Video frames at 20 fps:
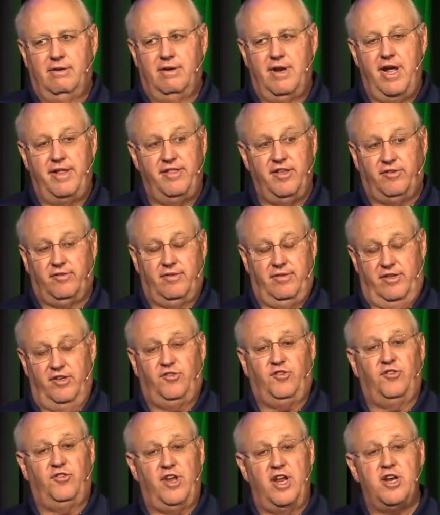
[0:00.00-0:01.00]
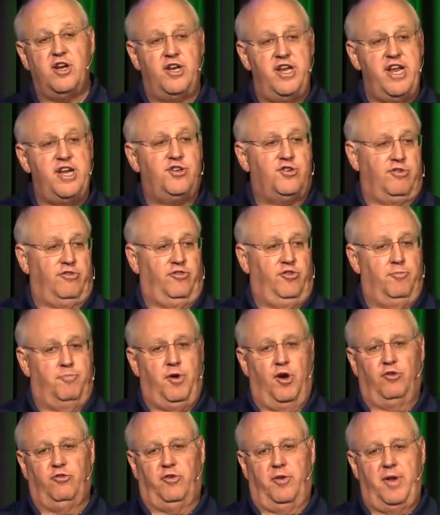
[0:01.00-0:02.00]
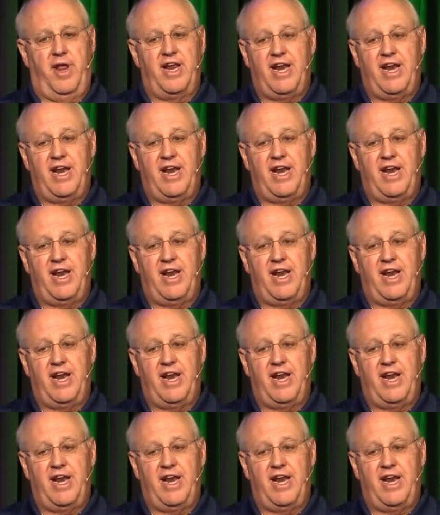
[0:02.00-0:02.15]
And this this is Indonesia, supposedly.